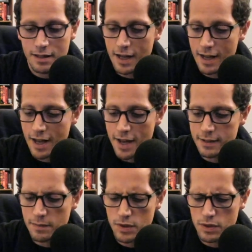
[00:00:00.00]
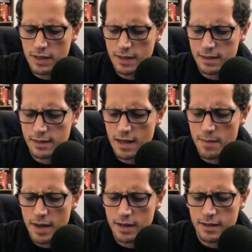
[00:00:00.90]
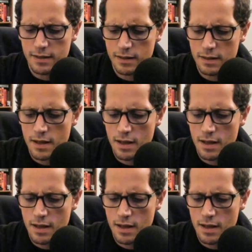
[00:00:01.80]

I had some interesting things to say about it.